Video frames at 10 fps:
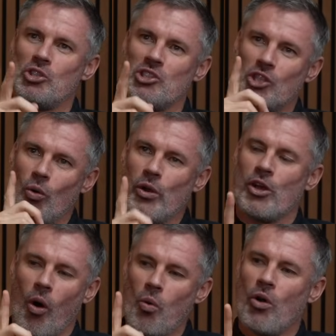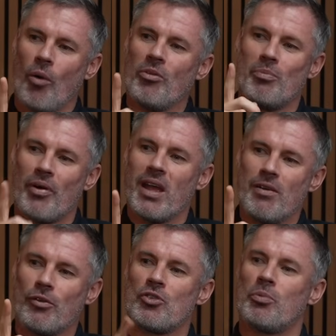is the only co-com they're brave
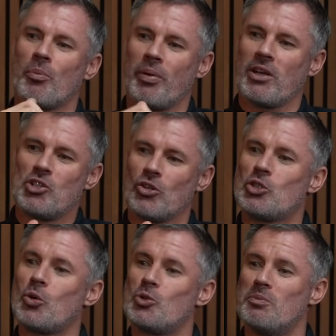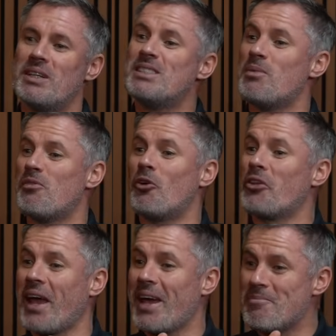enough to put a picture on social media before the
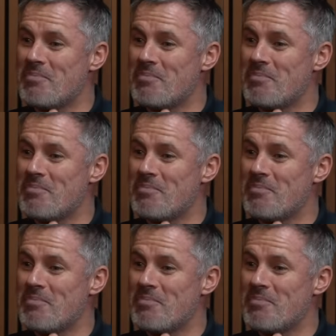game.